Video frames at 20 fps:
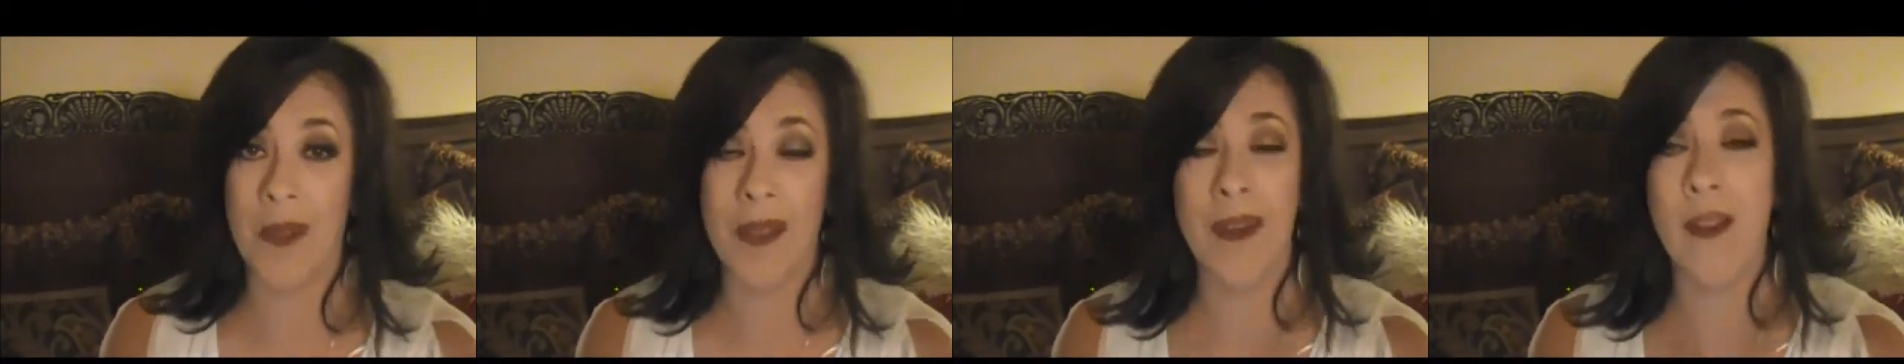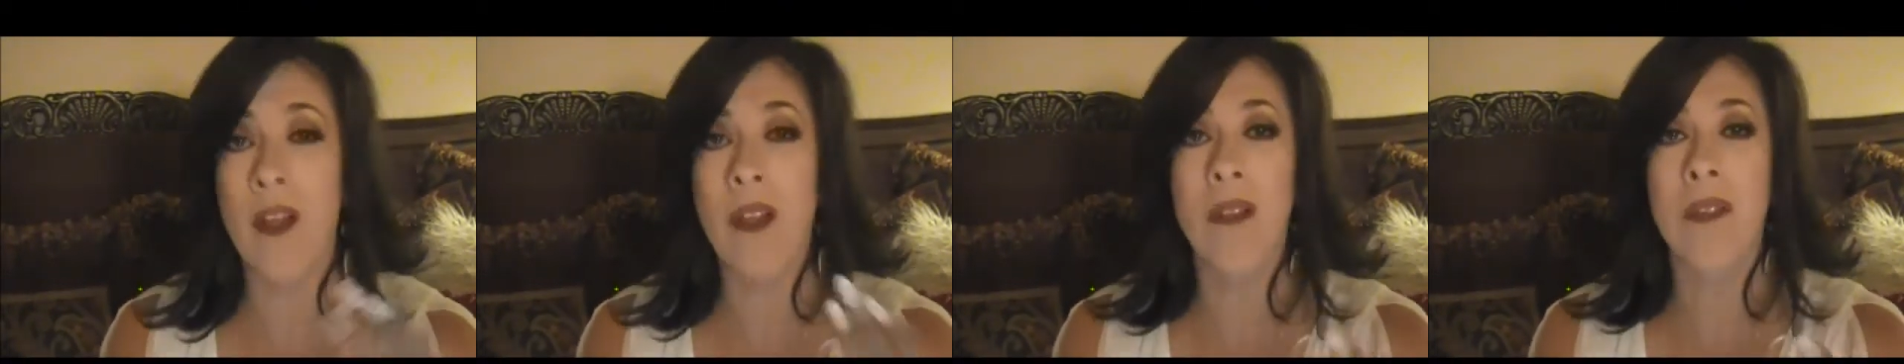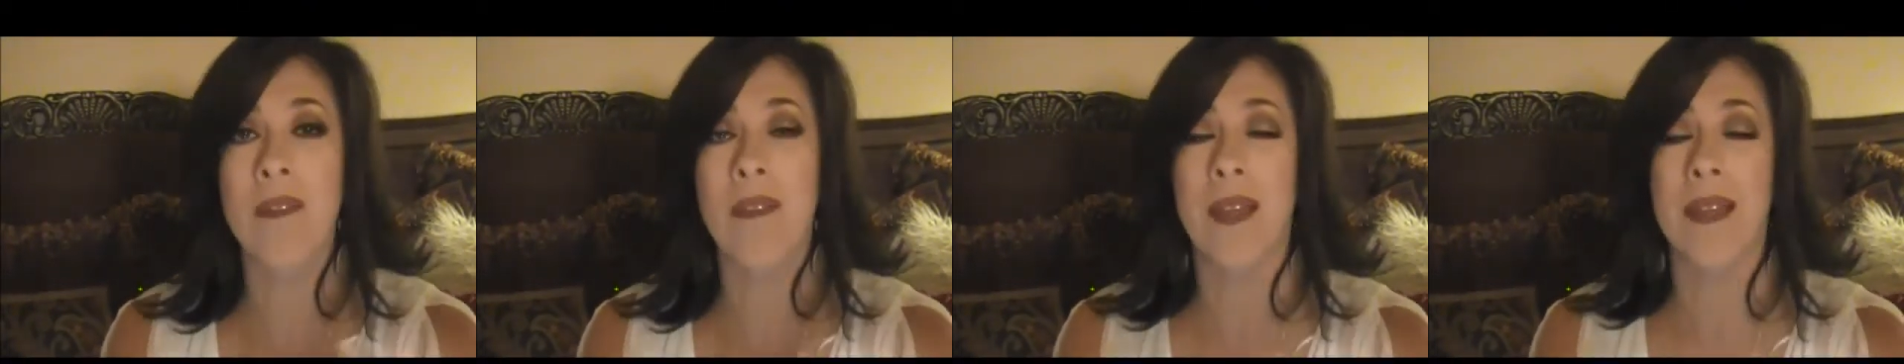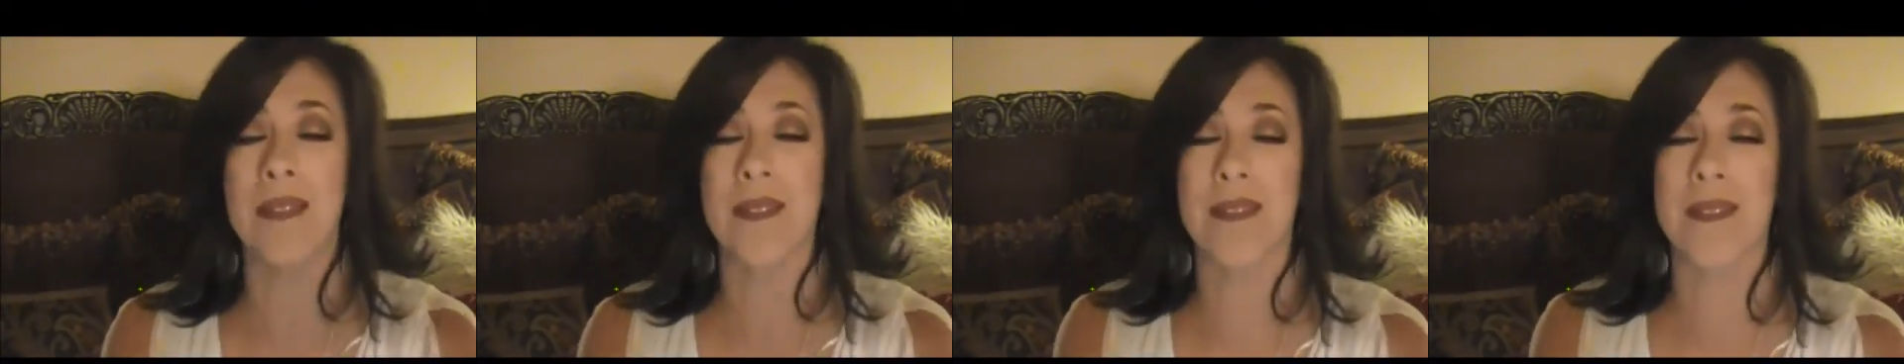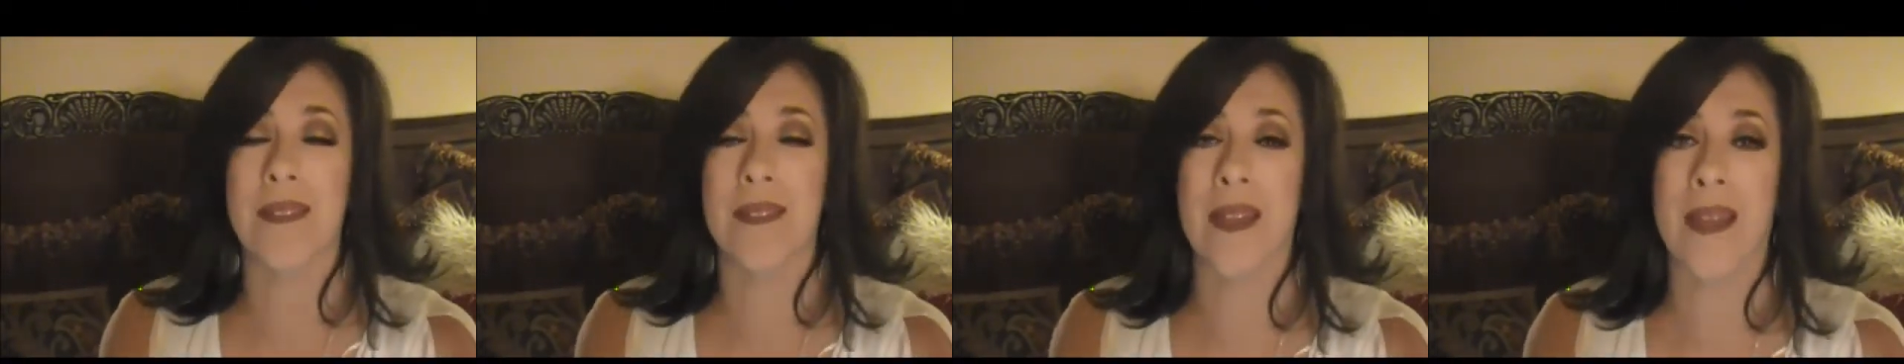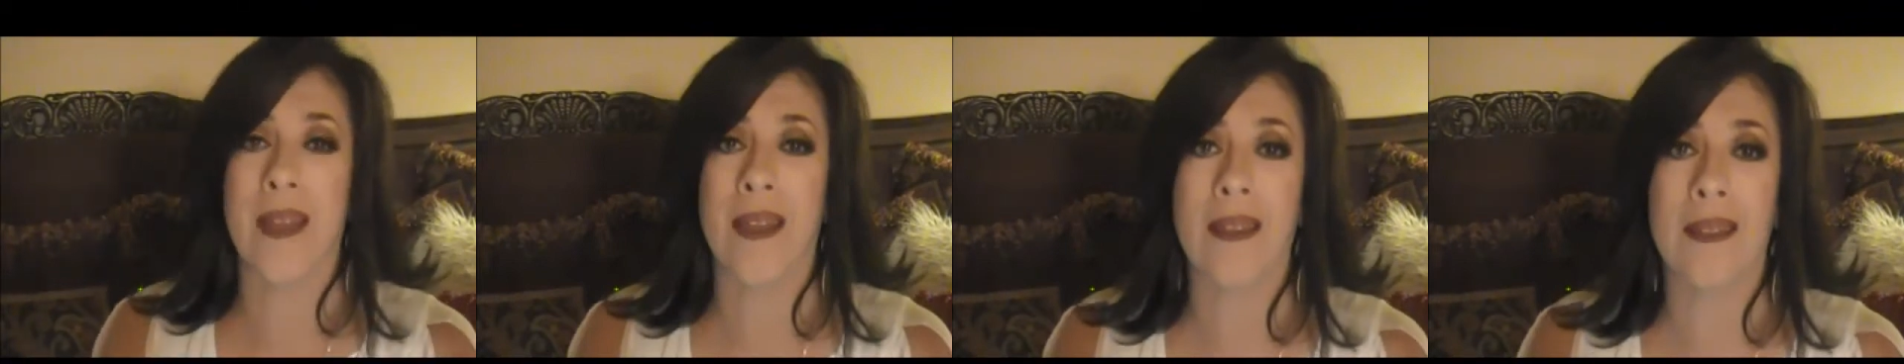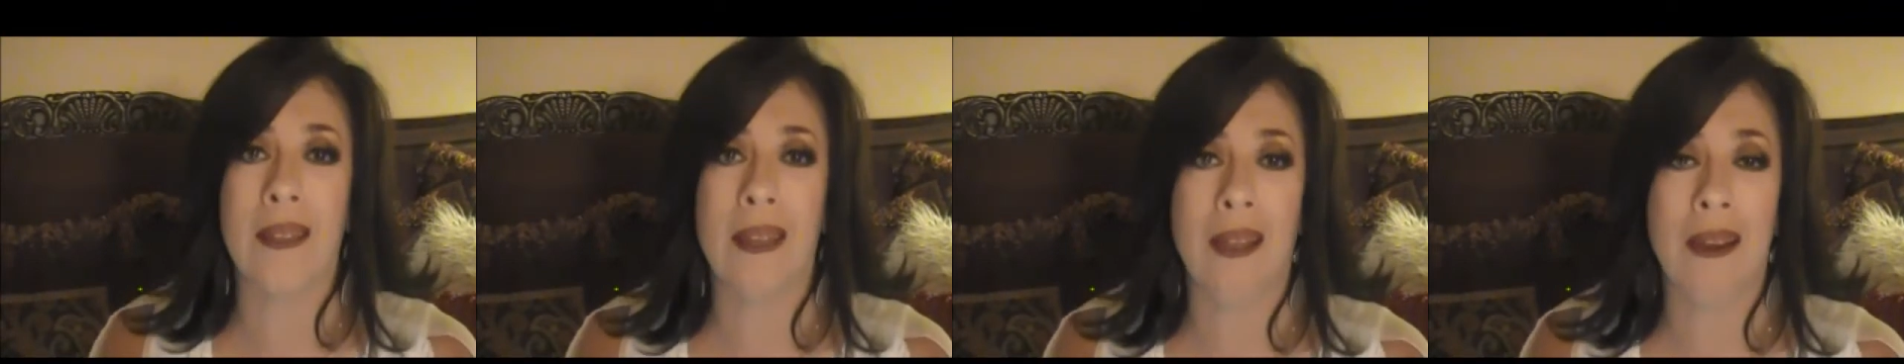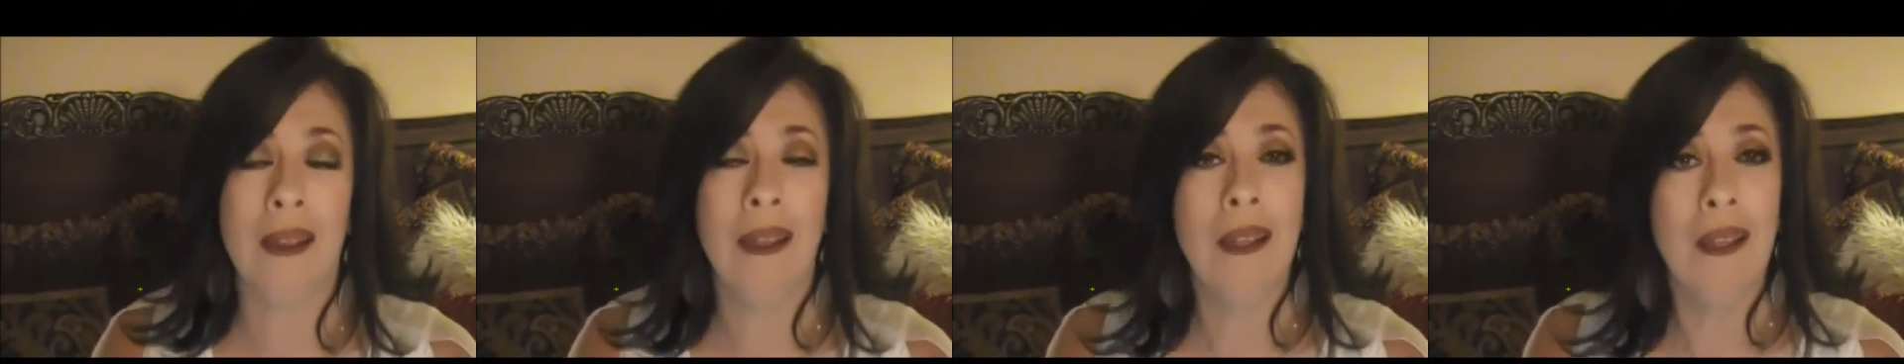And all of that to say
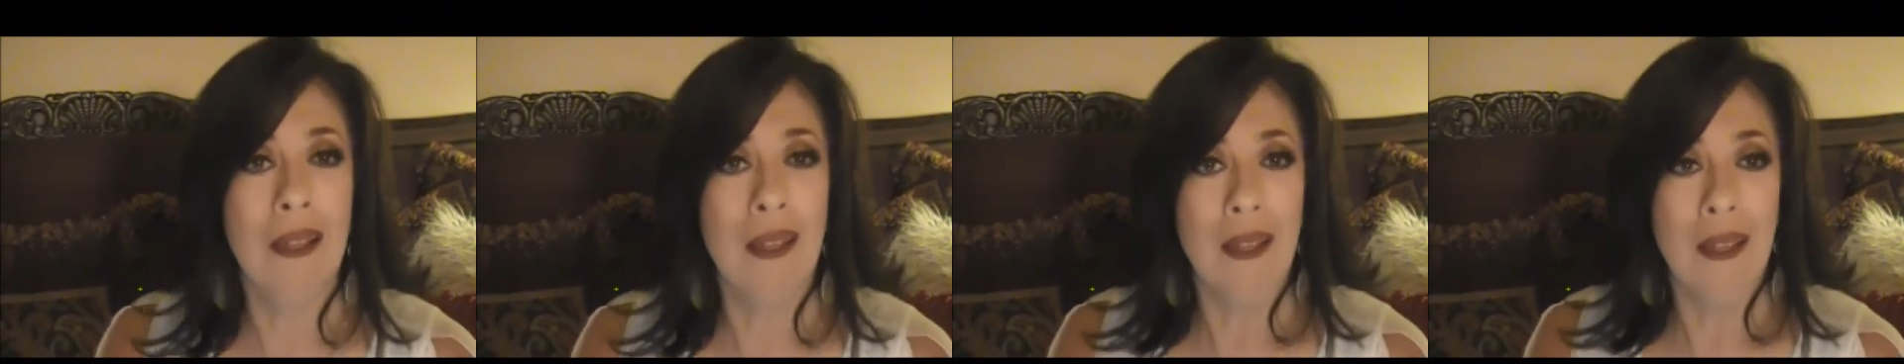that,